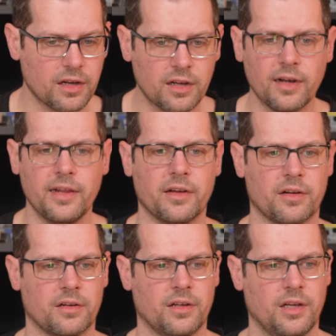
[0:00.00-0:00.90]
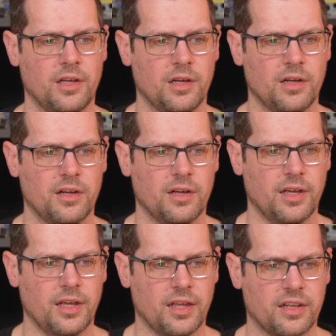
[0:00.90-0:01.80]
clear,
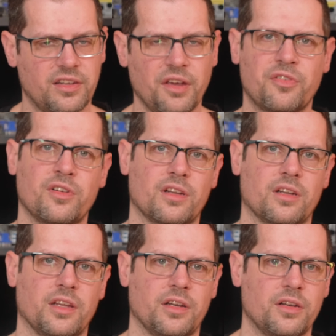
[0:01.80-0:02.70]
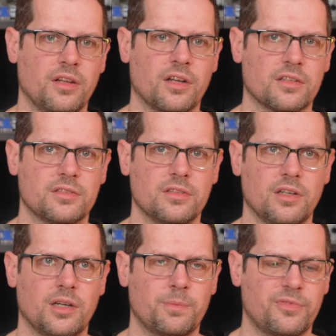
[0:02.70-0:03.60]
and definitely not
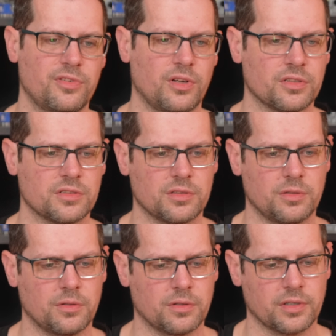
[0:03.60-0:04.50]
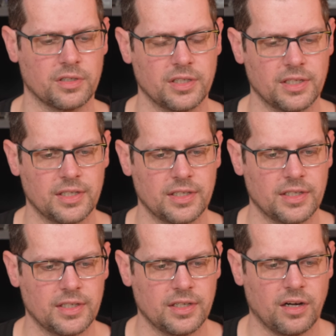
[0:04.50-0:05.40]
upfront or
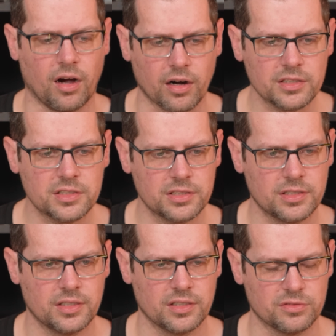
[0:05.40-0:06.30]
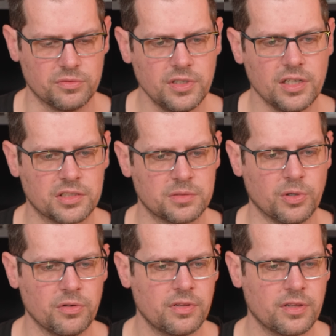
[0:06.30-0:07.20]
harsh. It's really
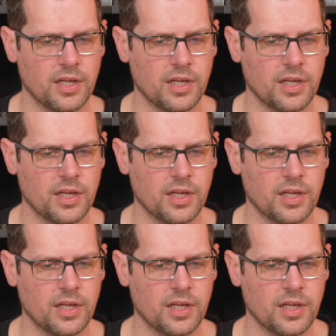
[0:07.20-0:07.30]
smooth.